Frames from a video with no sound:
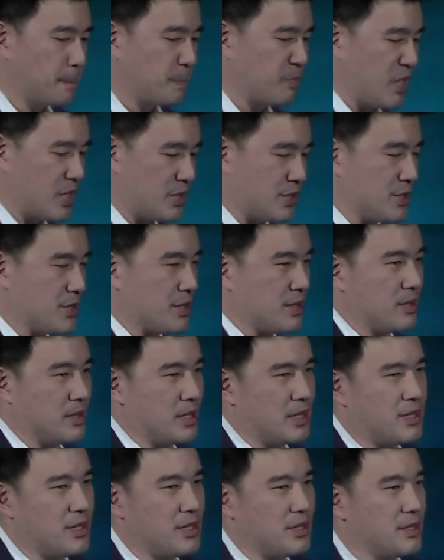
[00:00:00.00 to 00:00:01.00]
This is,
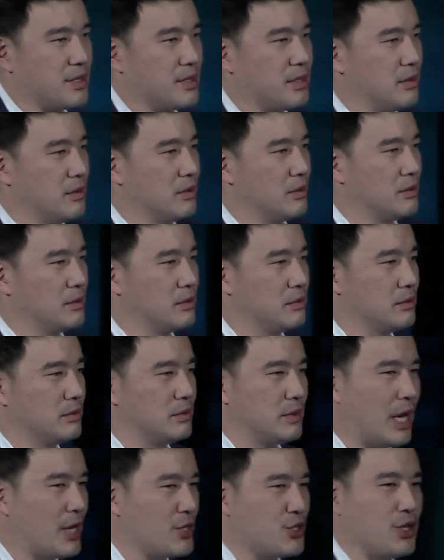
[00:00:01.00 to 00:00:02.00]
this is
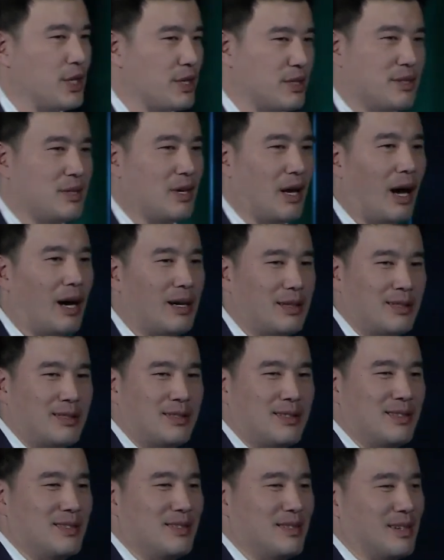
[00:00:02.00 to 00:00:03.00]
not just
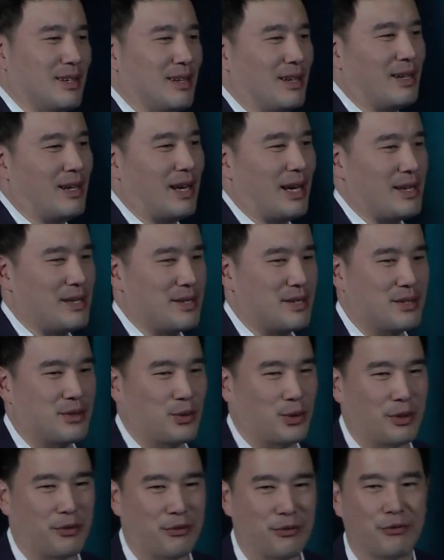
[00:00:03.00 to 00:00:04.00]
us uh, as
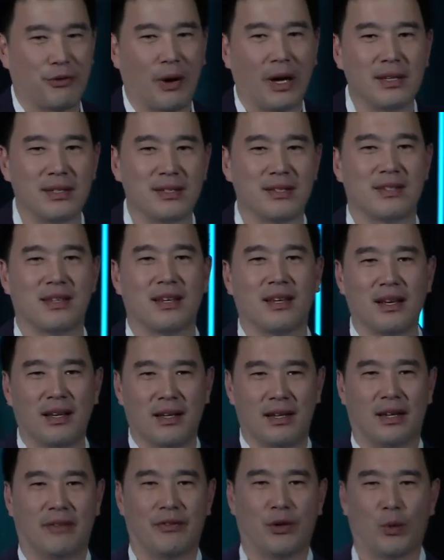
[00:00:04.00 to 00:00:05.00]
sort of friends
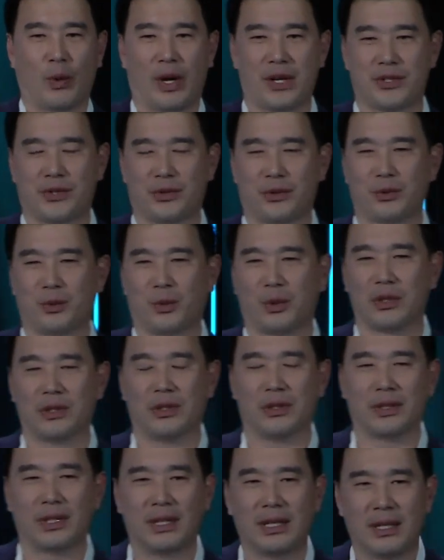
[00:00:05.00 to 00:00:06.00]
of the Western
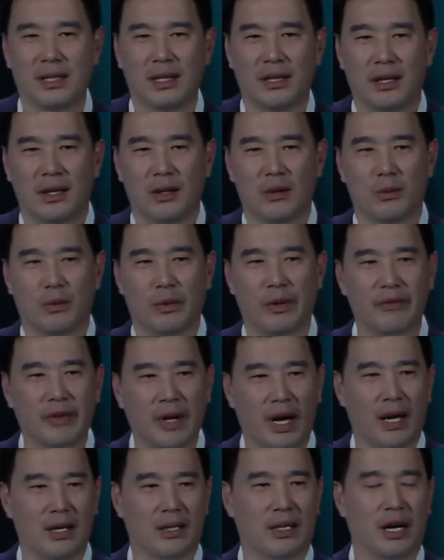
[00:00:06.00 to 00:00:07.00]
world. We've
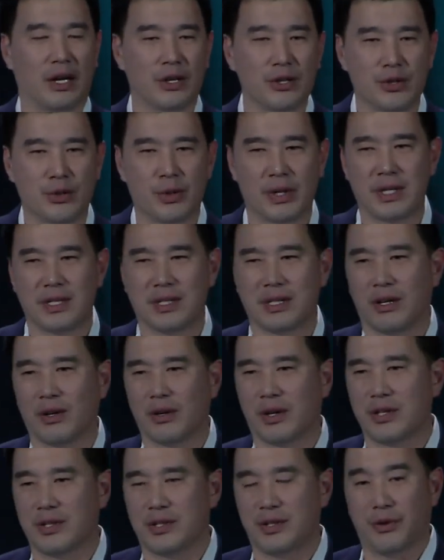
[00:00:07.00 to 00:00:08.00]
got countries that
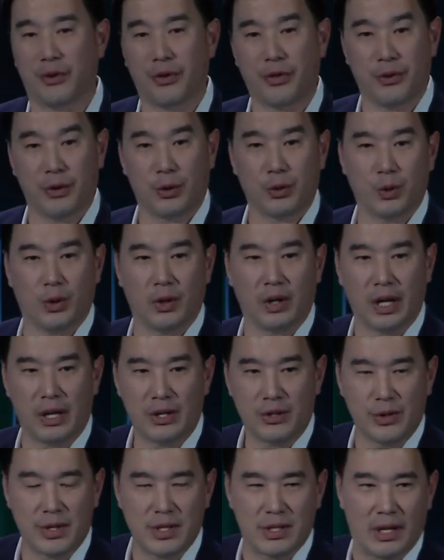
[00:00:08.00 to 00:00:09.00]
are considered third world
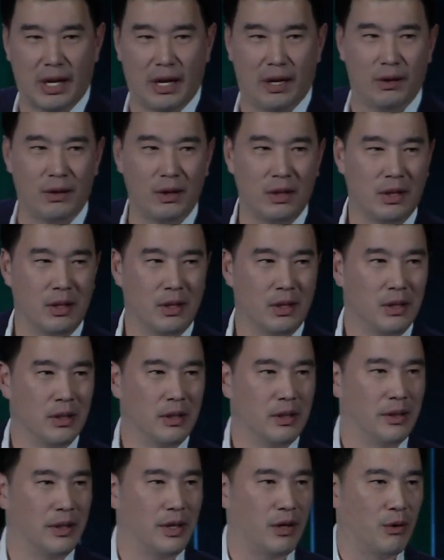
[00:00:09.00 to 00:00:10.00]
countries now
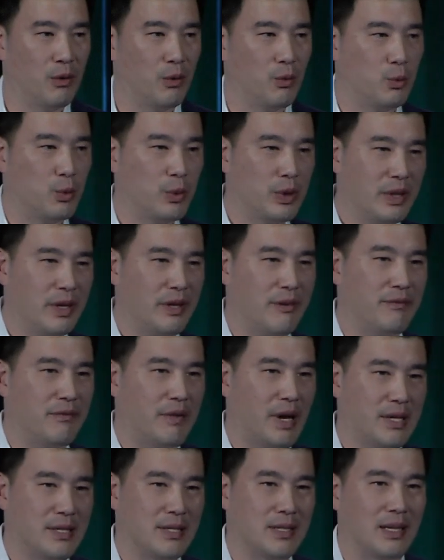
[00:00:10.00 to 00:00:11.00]
that are really
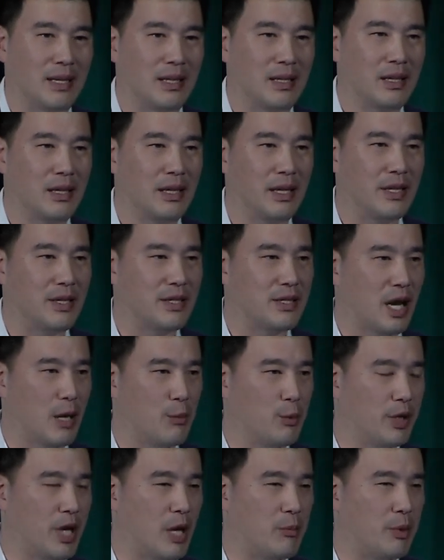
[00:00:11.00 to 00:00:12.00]
investing in
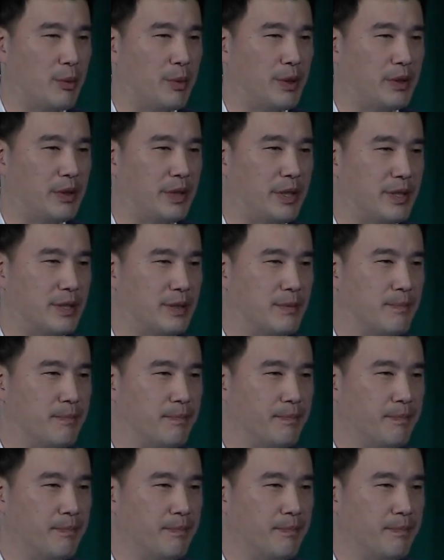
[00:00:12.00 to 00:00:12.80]
cyber capabilities.